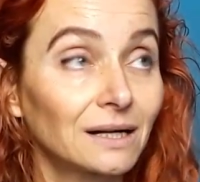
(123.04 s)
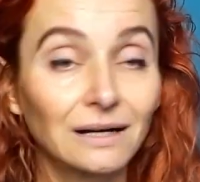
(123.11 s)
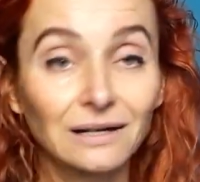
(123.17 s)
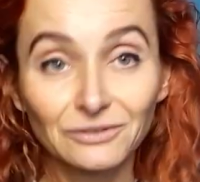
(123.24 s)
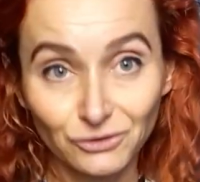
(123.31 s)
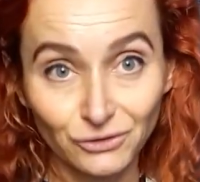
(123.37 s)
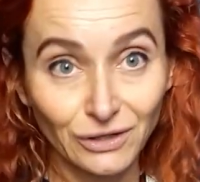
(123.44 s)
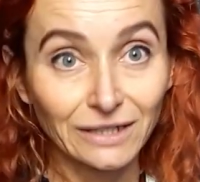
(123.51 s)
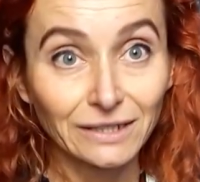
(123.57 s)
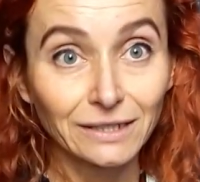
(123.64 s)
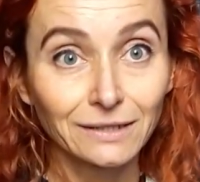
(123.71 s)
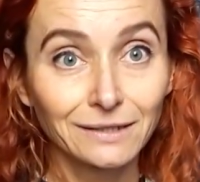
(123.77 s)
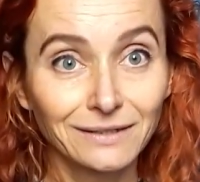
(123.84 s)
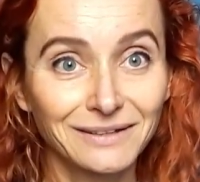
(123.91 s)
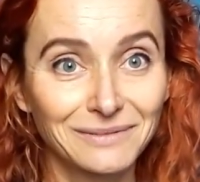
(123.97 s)
I
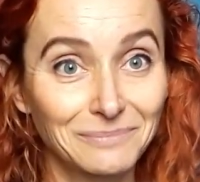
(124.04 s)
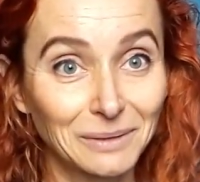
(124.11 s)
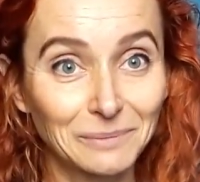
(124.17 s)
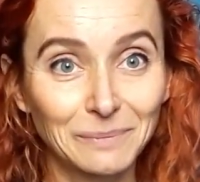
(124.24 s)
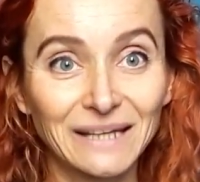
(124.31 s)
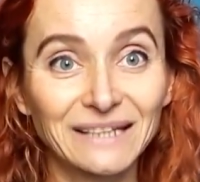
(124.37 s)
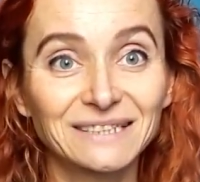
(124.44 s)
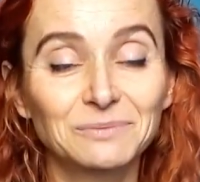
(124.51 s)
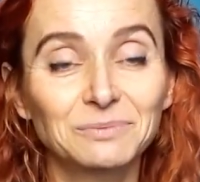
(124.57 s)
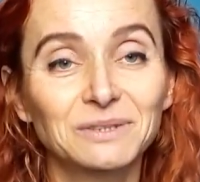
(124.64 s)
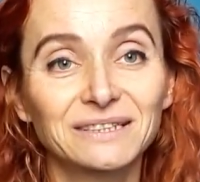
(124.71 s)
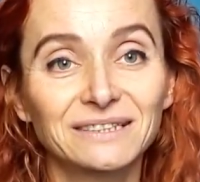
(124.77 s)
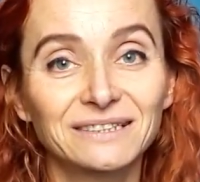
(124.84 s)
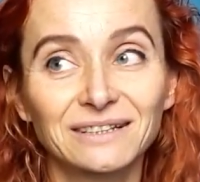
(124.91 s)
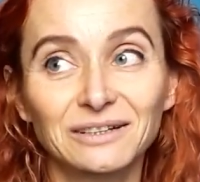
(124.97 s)
try my best,
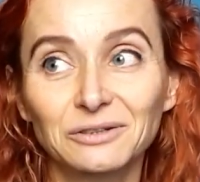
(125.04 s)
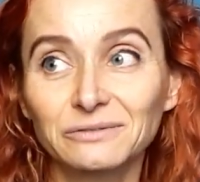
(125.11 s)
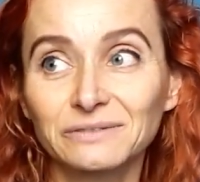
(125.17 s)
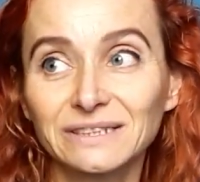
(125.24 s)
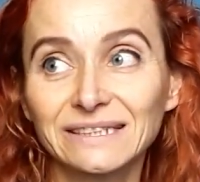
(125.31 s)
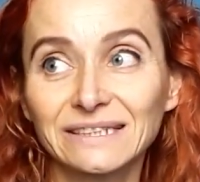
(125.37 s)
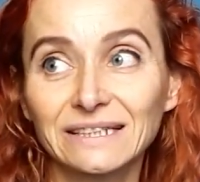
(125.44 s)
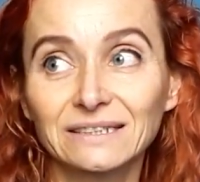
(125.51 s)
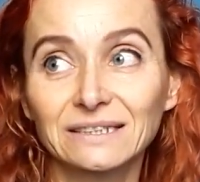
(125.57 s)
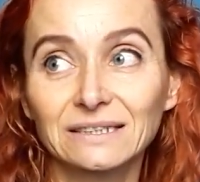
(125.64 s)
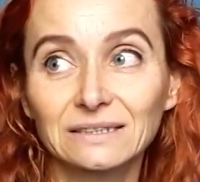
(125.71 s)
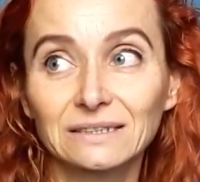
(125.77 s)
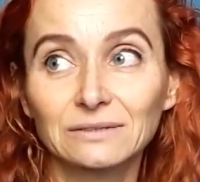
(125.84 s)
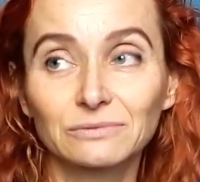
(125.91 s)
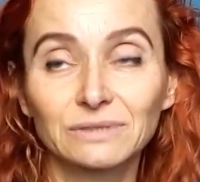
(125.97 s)
because I always think
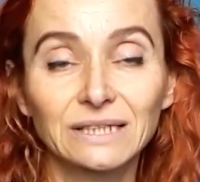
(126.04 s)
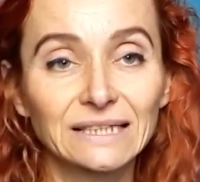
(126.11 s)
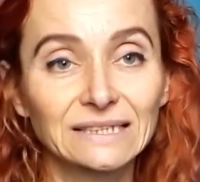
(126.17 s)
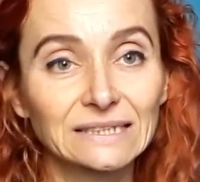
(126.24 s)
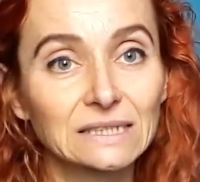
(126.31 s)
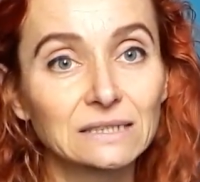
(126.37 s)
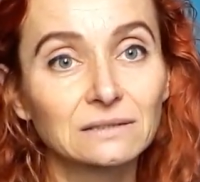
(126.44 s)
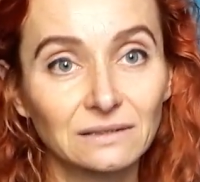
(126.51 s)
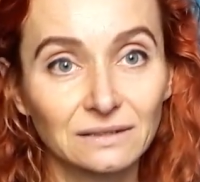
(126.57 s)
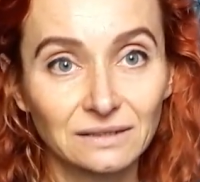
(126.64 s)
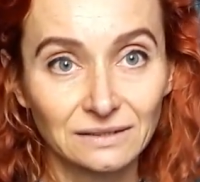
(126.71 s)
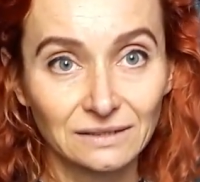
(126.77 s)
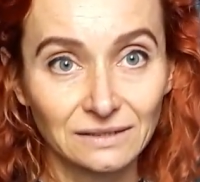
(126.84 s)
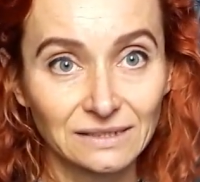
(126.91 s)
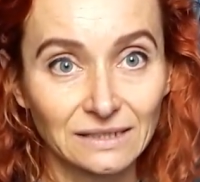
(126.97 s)
that we get stuck
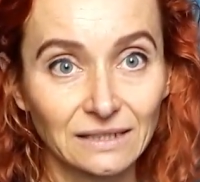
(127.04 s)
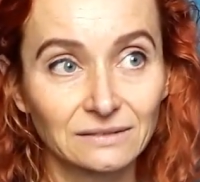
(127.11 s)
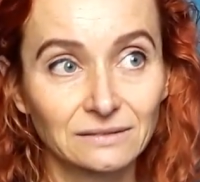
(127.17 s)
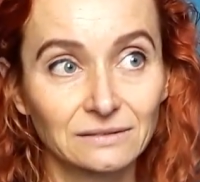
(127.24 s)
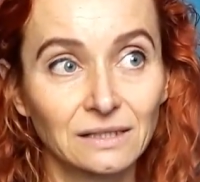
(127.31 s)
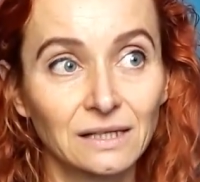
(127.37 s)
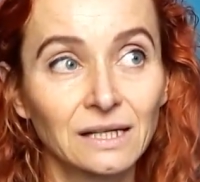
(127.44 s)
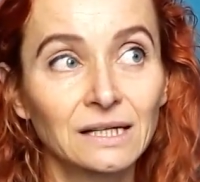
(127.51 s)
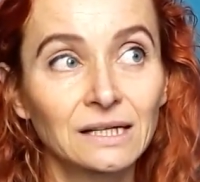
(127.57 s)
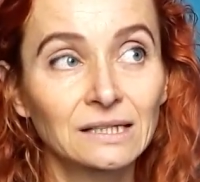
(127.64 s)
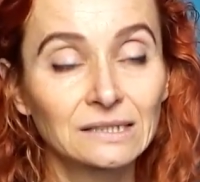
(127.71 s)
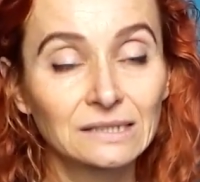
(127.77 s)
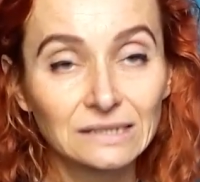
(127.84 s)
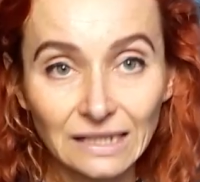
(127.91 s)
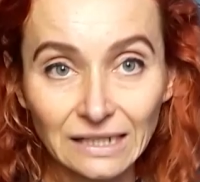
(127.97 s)
in a certain
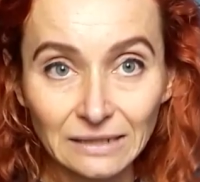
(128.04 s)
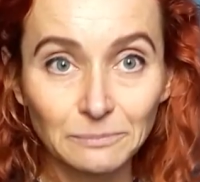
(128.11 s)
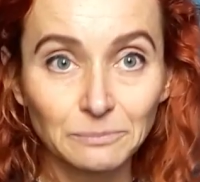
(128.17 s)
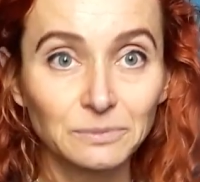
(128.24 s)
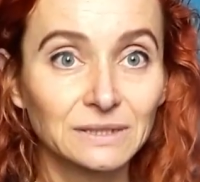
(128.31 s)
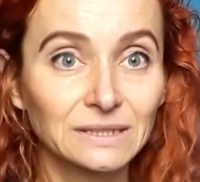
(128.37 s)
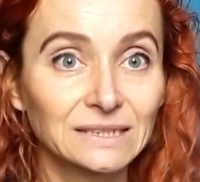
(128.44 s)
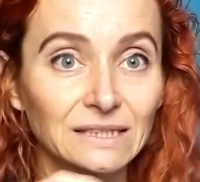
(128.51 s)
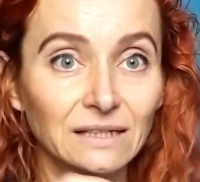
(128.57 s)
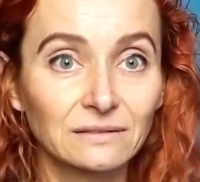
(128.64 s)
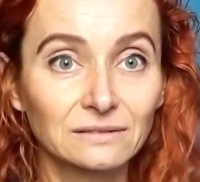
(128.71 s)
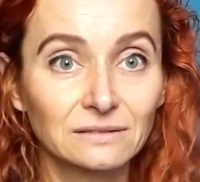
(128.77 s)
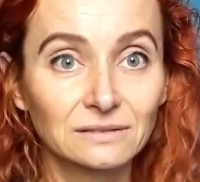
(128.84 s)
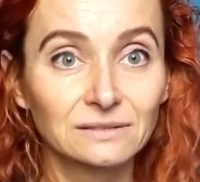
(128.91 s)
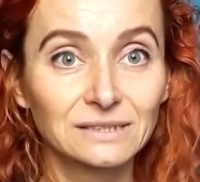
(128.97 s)
type, in a
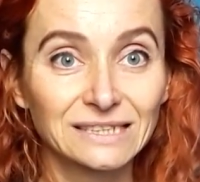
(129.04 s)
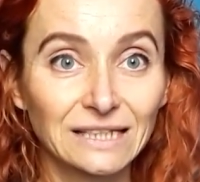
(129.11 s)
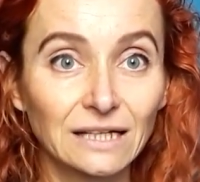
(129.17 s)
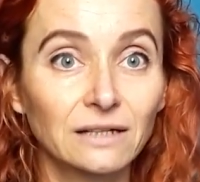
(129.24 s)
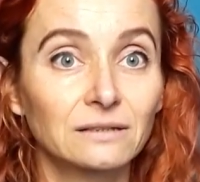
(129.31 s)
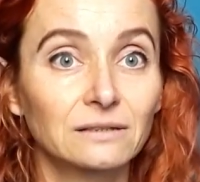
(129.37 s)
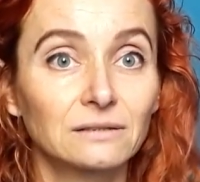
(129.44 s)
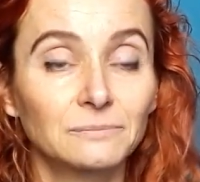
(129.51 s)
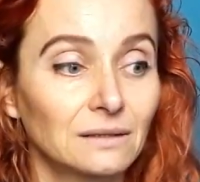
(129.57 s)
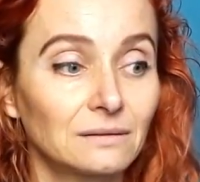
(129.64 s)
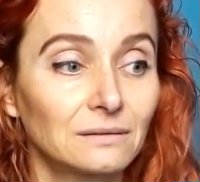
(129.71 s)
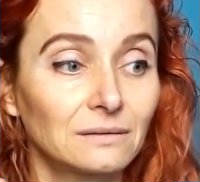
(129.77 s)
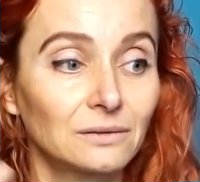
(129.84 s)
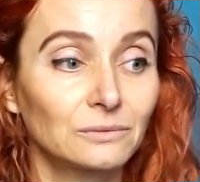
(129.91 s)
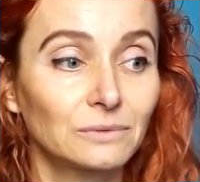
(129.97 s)
certain style,
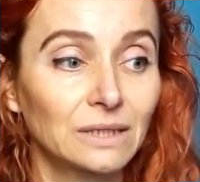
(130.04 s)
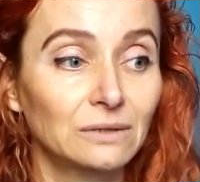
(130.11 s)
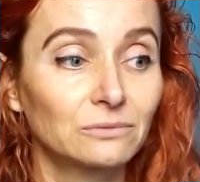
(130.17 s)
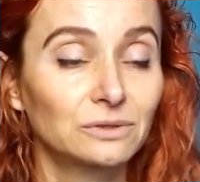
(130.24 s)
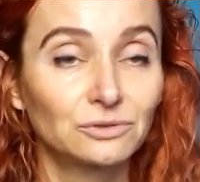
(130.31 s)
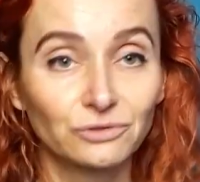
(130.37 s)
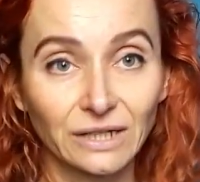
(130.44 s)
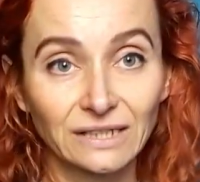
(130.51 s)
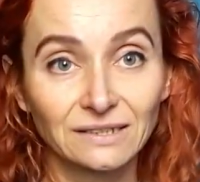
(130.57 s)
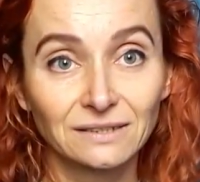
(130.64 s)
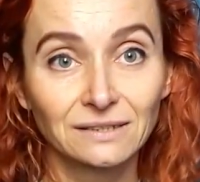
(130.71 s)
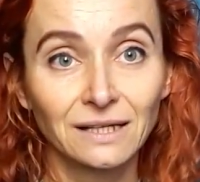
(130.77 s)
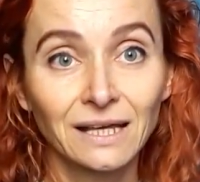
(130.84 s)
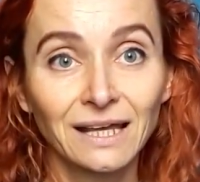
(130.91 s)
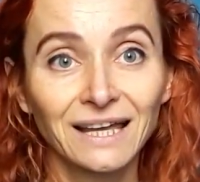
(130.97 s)
in the way we
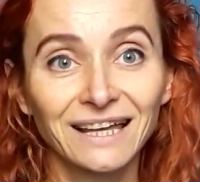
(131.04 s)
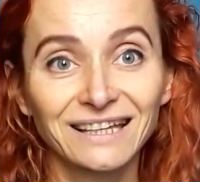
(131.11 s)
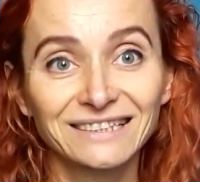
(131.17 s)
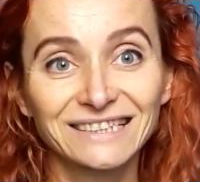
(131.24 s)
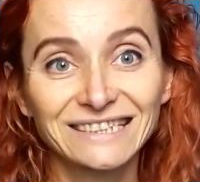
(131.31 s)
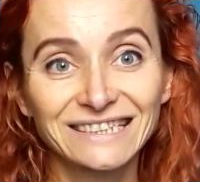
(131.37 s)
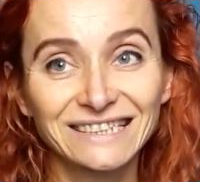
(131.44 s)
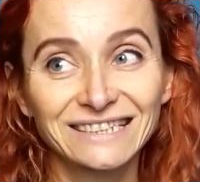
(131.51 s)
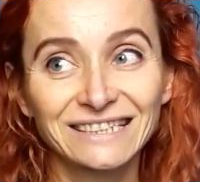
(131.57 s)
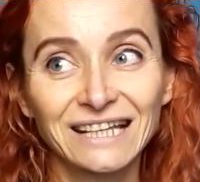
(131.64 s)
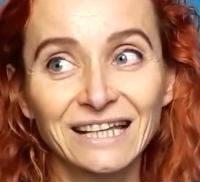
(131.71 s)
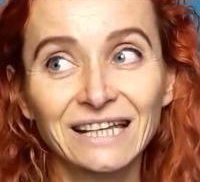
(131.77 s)
dress, and it's,